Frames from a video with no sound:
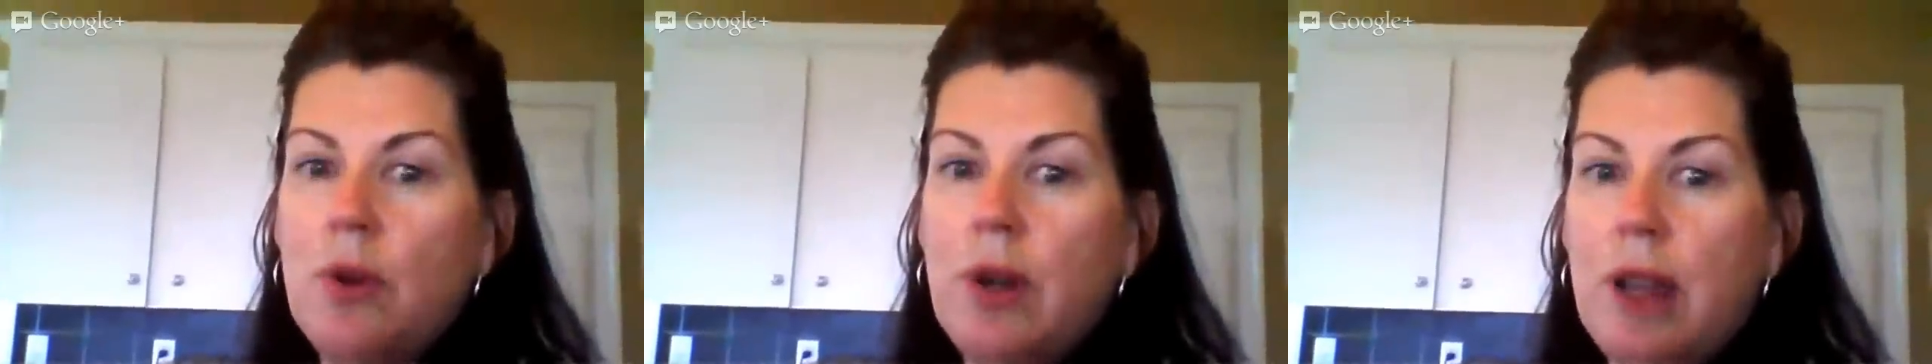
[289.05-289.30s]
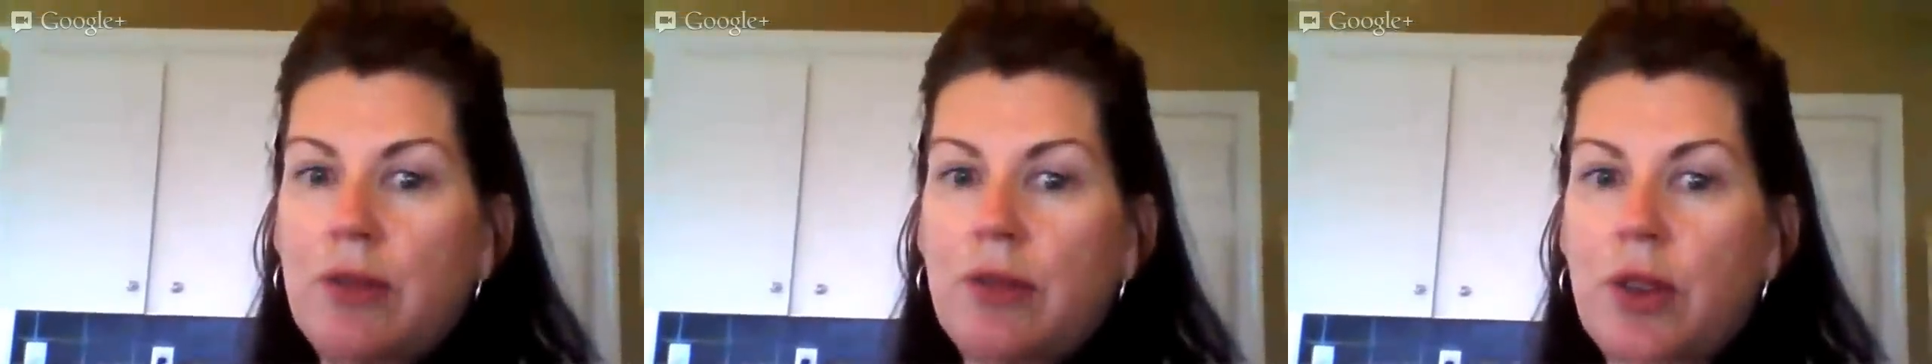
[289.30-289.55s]

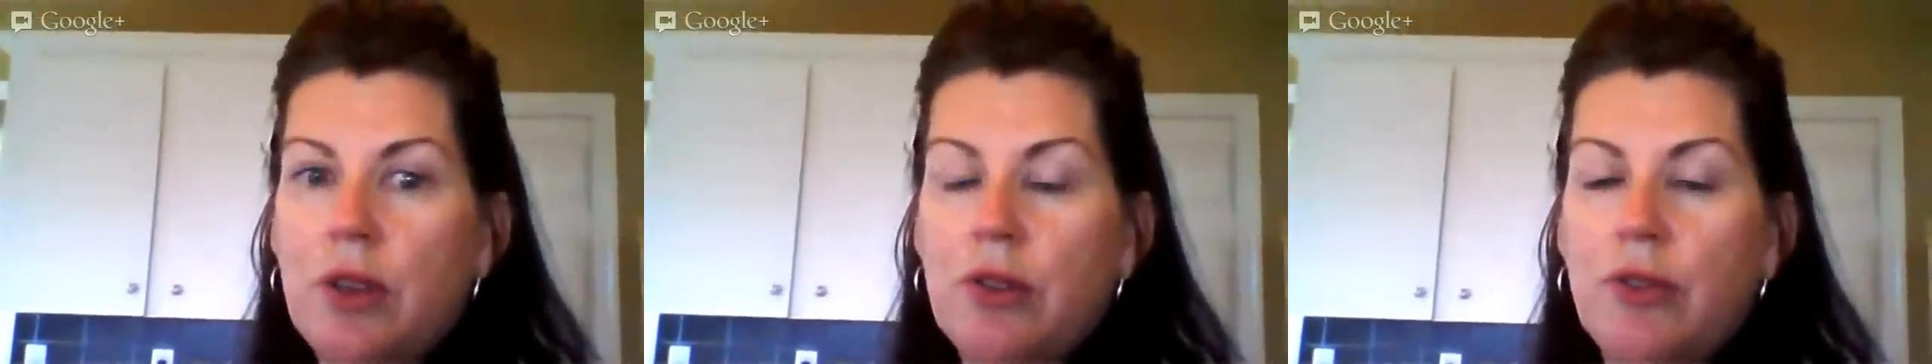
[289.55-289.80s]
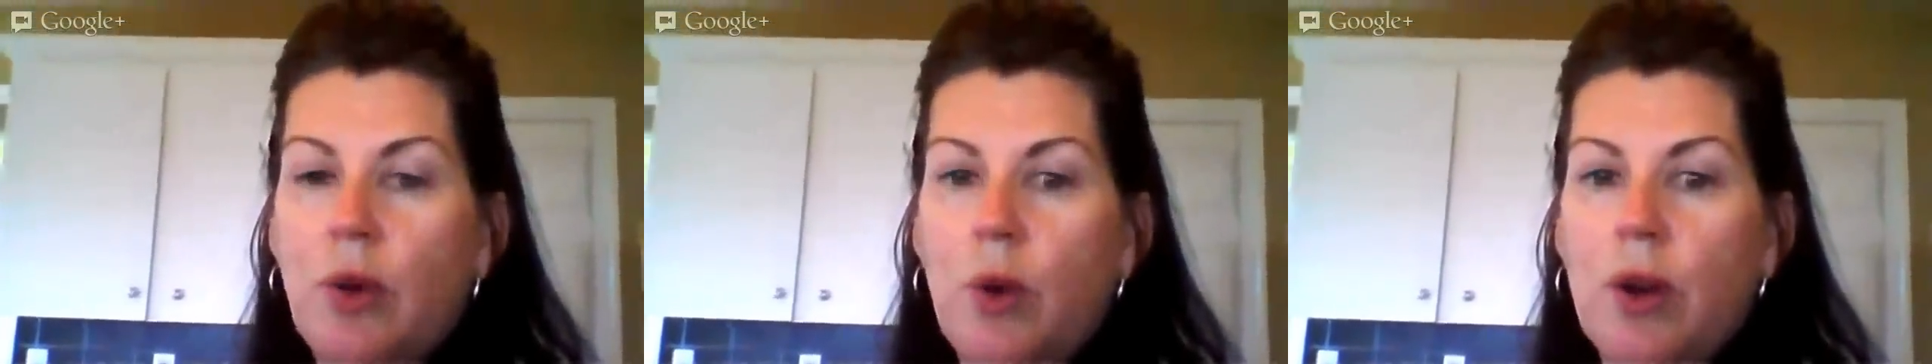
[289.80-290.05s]

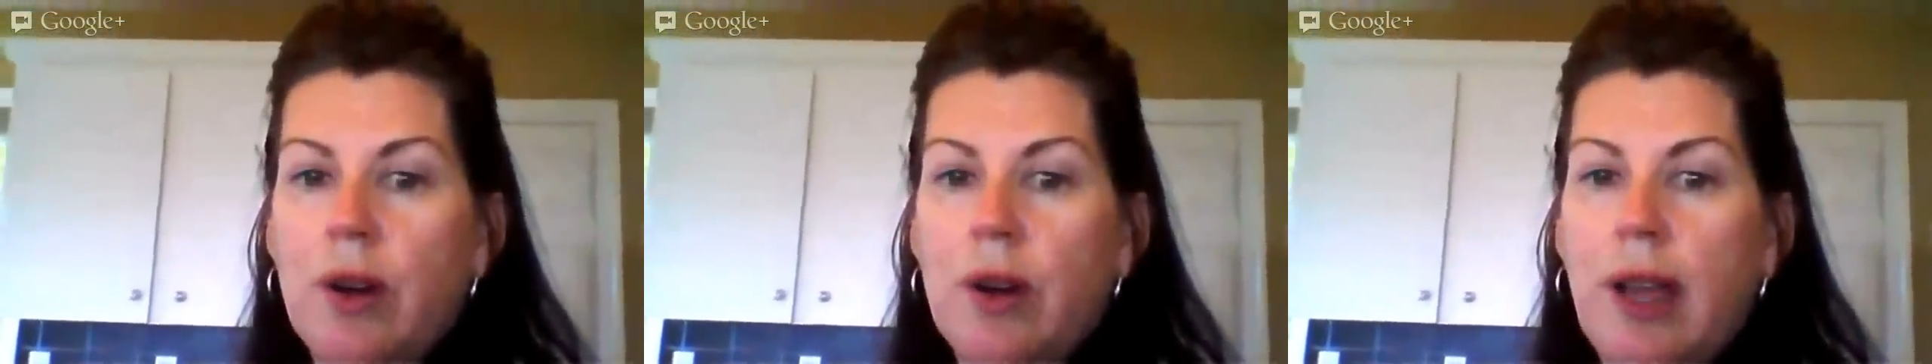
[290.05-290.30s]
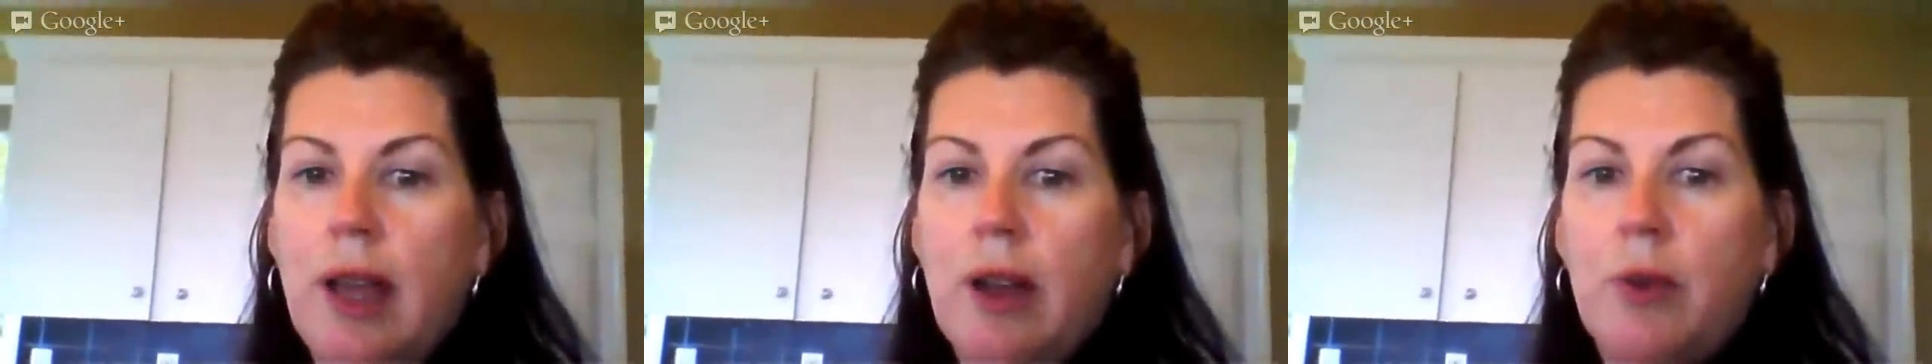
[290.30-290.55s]
grateful
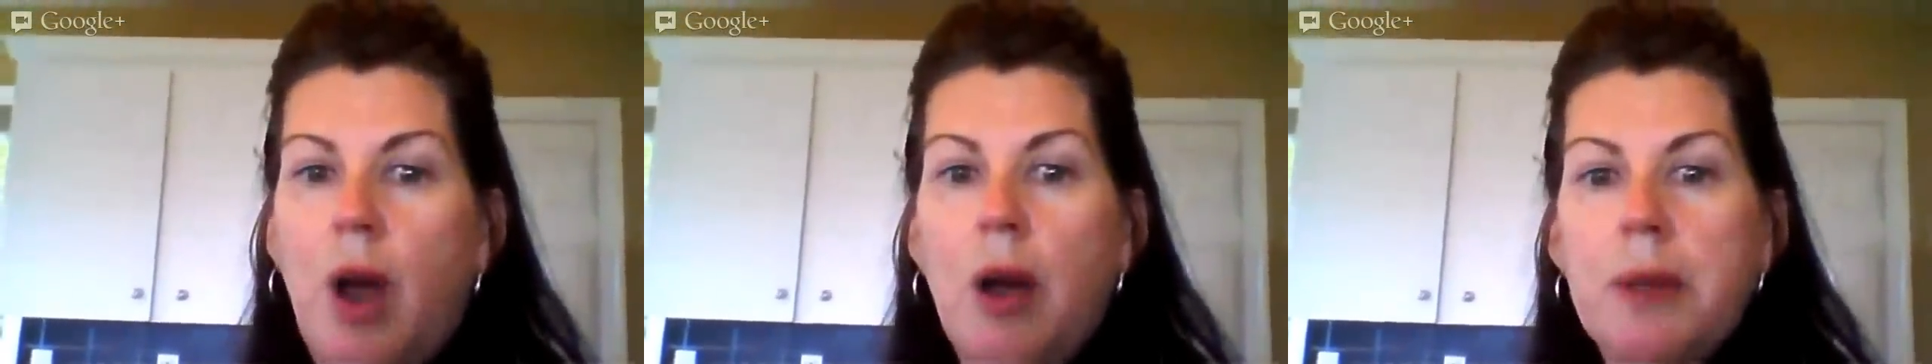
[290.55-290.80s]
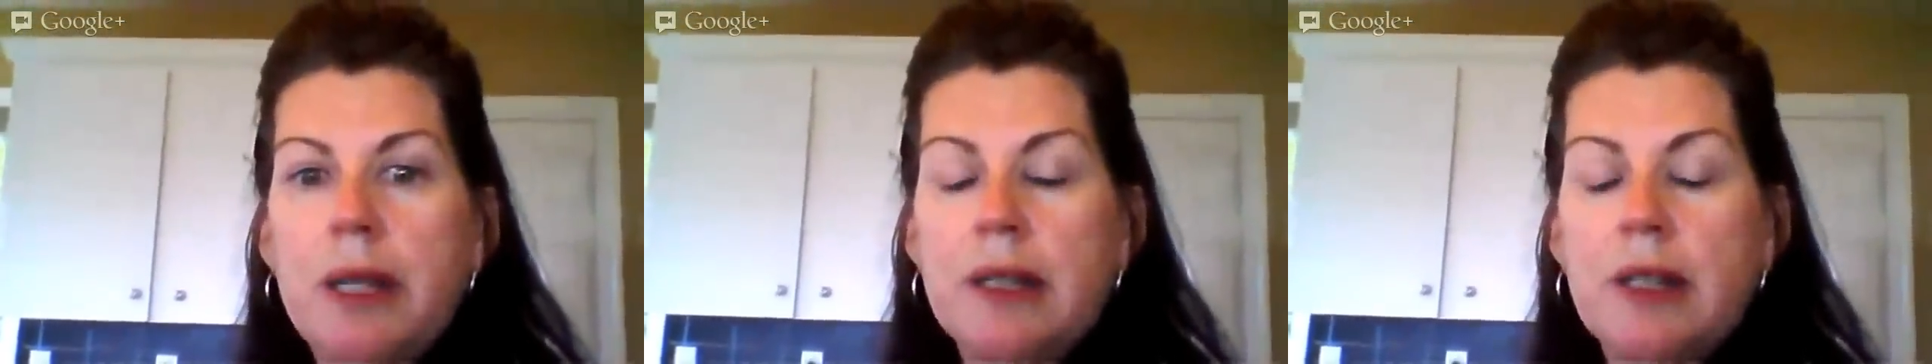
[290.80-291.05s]
for uh,
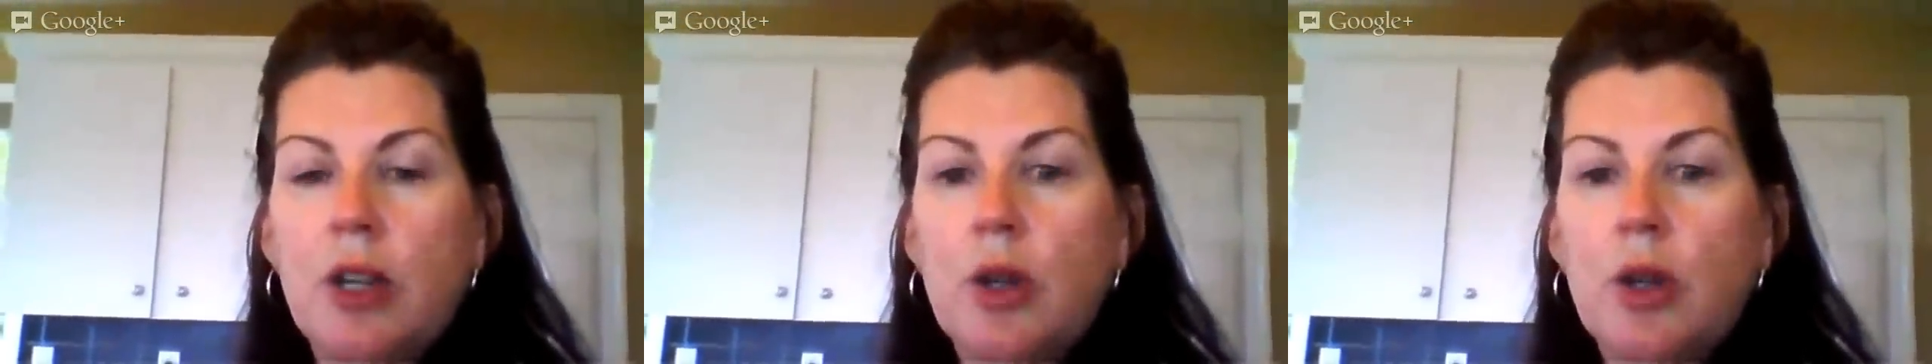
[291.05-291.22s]
Robin,